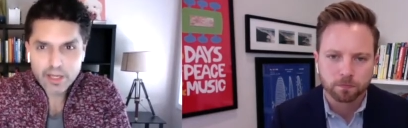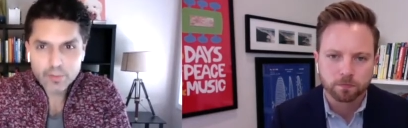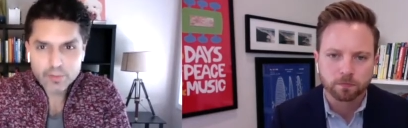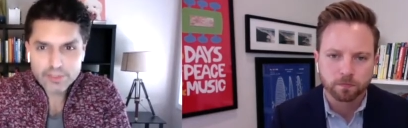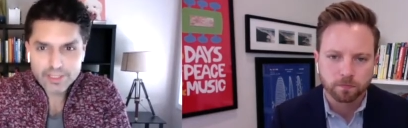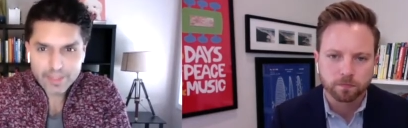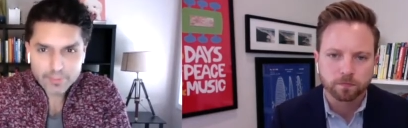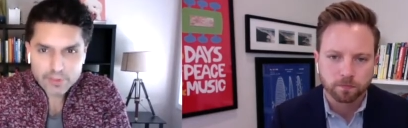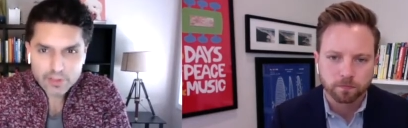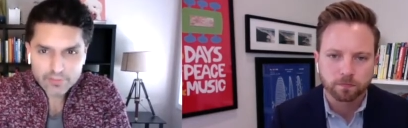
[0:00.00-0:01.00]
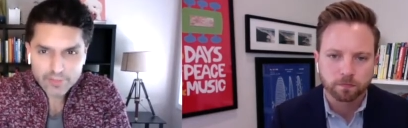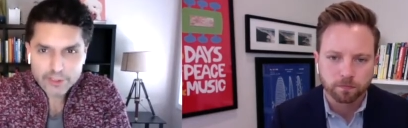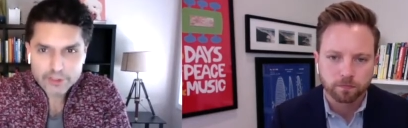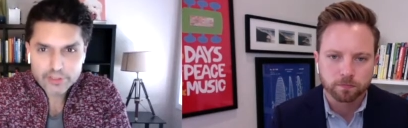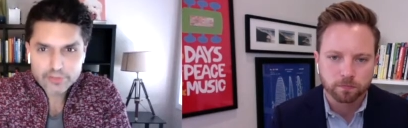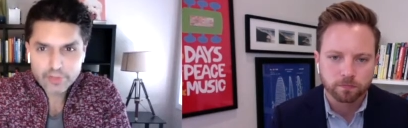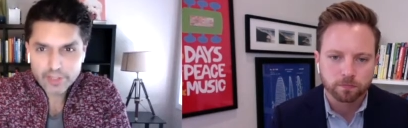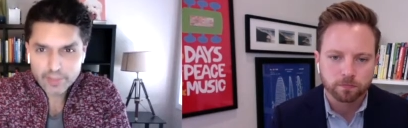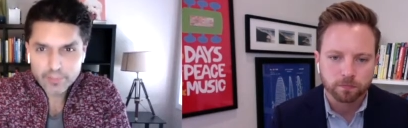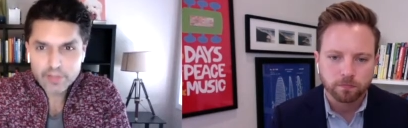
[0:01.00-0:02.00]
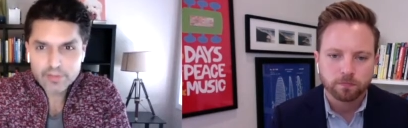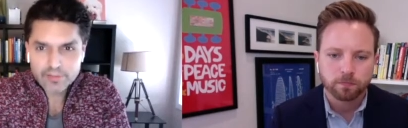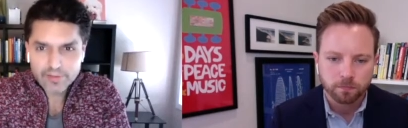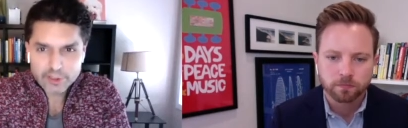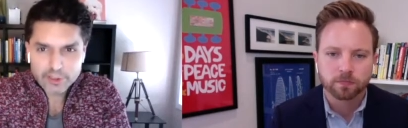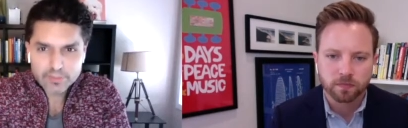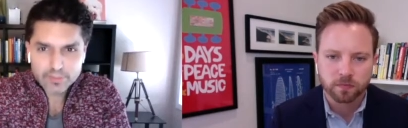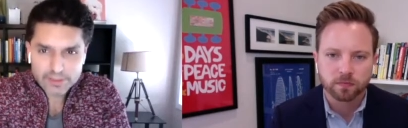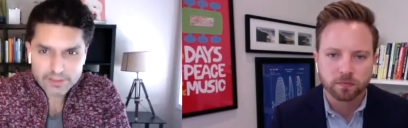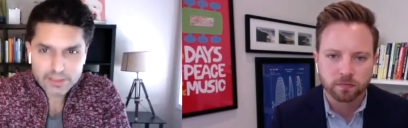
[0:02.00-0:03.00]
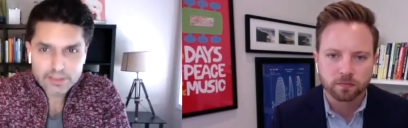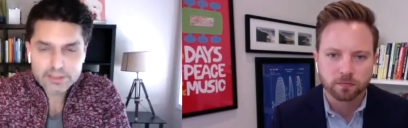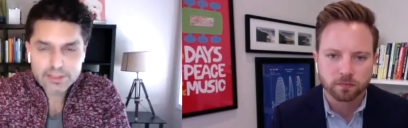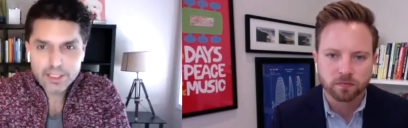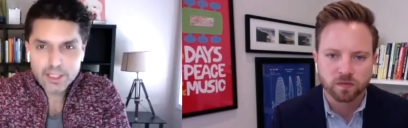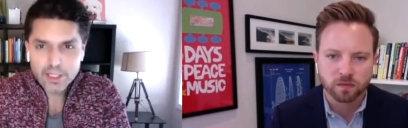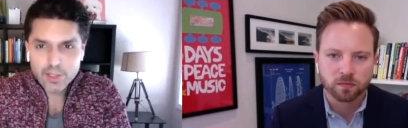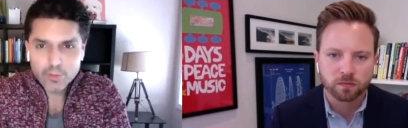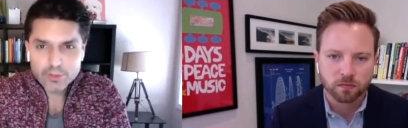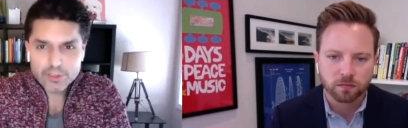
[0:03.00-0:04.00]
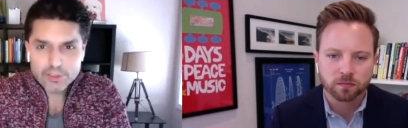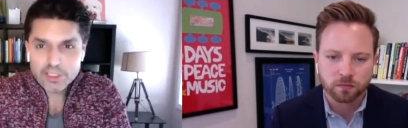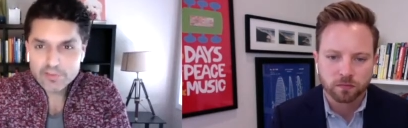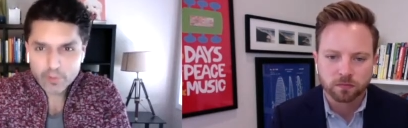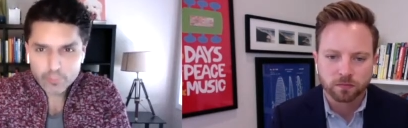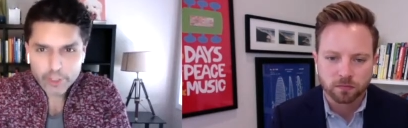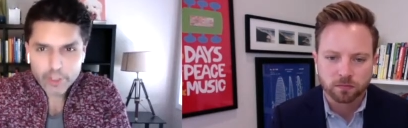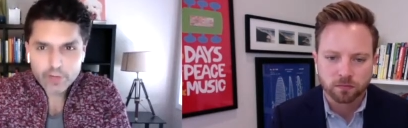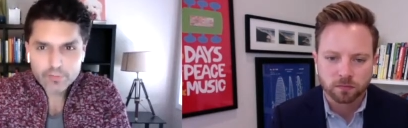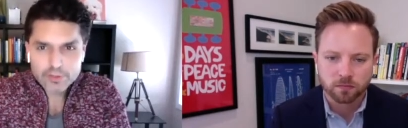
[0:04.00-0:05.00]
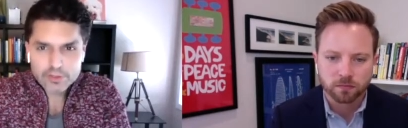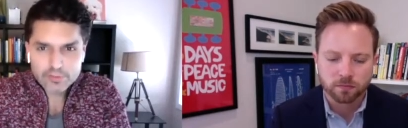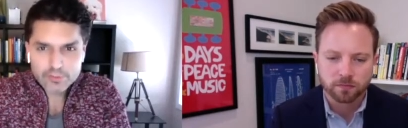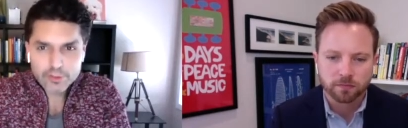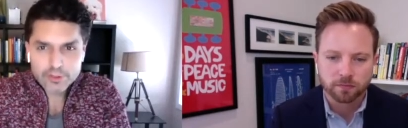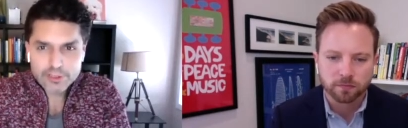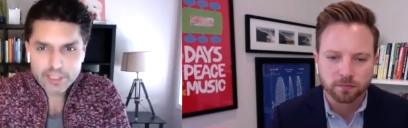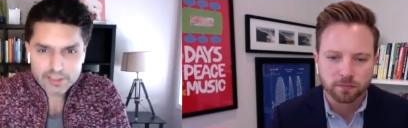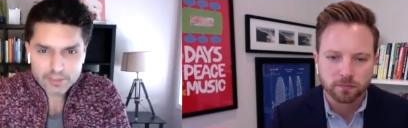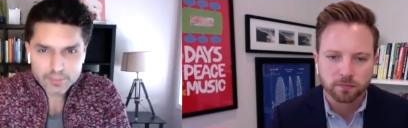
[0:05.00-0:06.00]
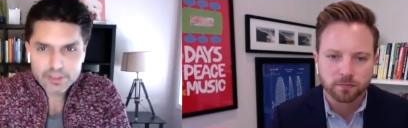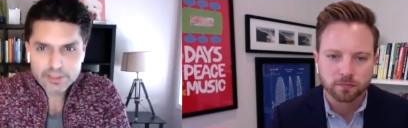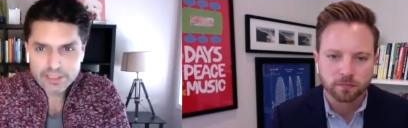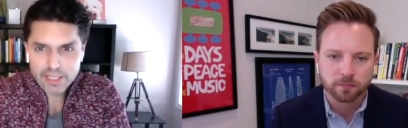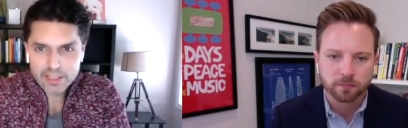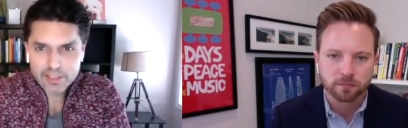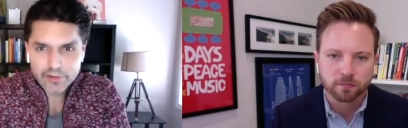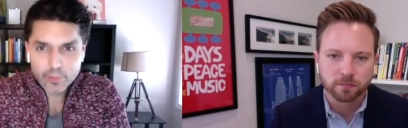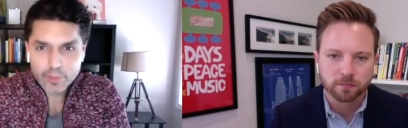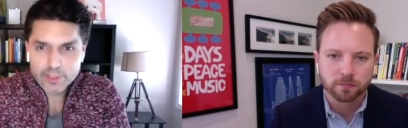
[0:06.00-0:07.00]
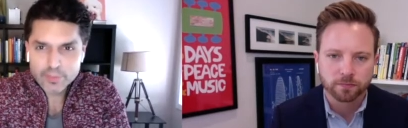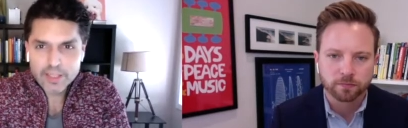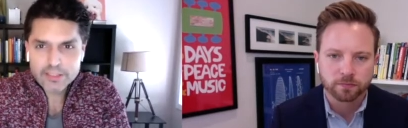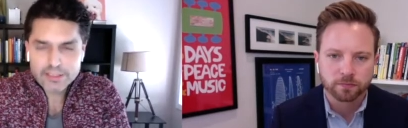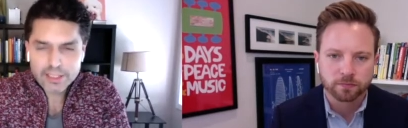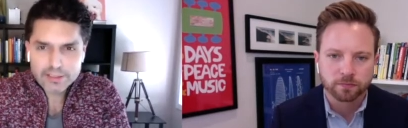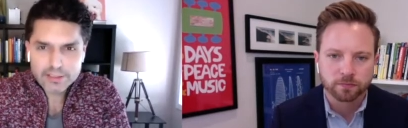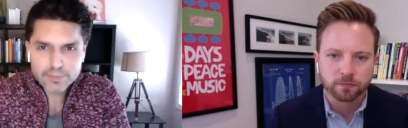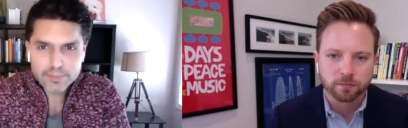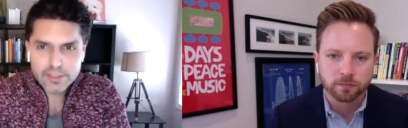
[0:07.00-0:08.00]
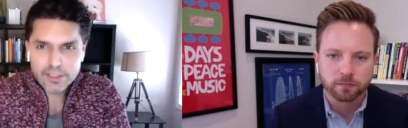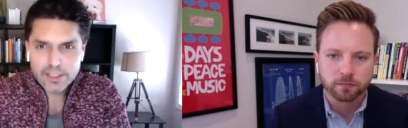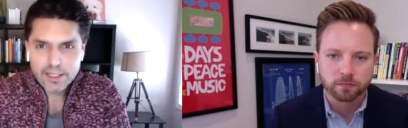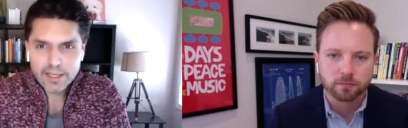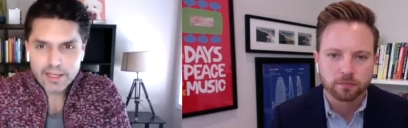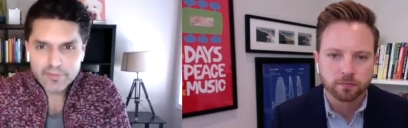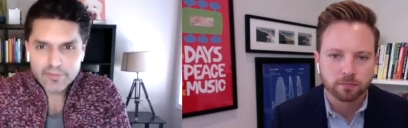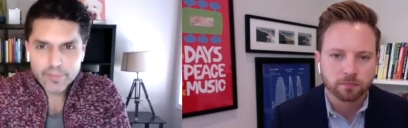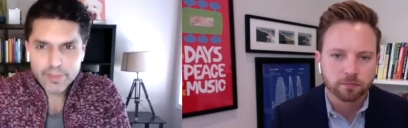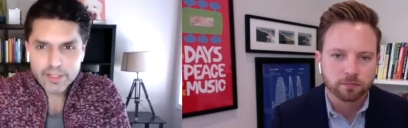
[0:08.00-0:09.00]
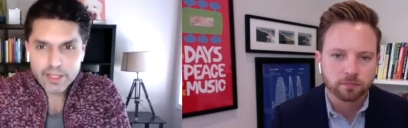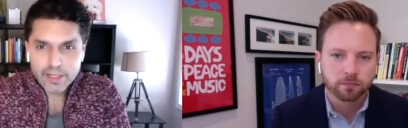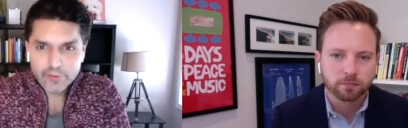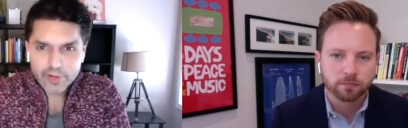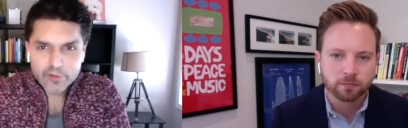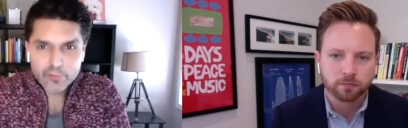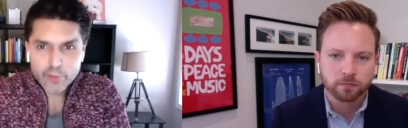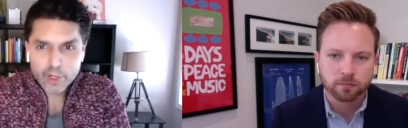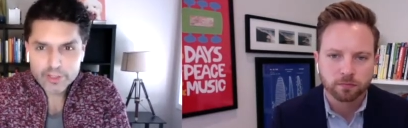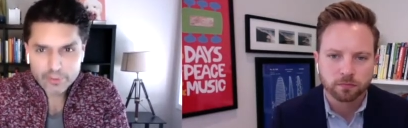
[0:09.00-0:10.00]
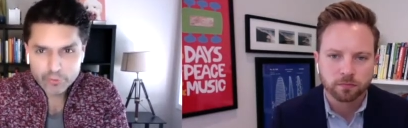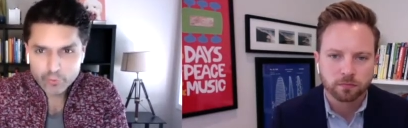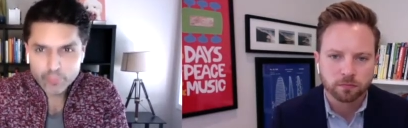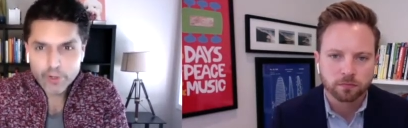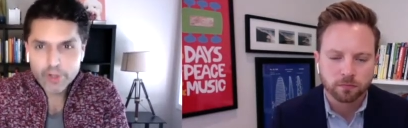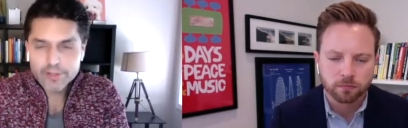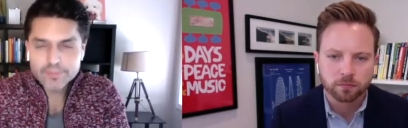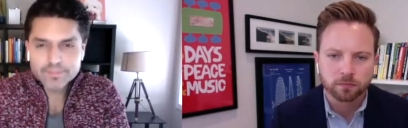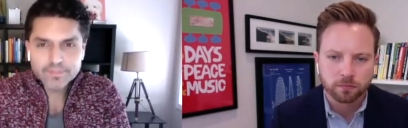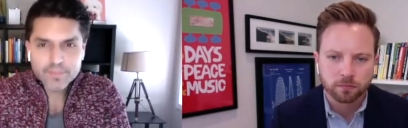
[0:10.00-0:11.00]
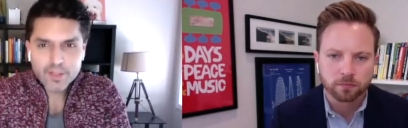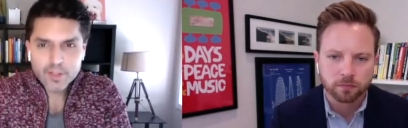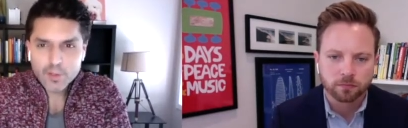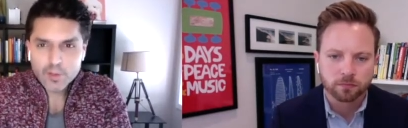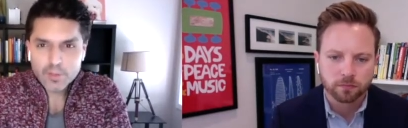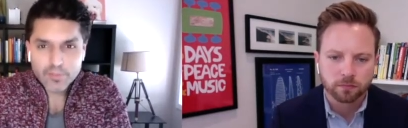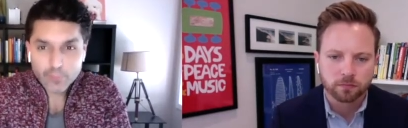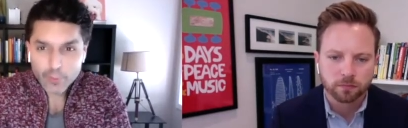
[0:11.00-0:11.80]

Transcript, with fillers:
Speaker 1: I was in Amazon Fashion, running part of their fashion business. Was the chief operating officer for a startup in the Seattle area, venture-backed startup. Have been a director of product at Groupon. Before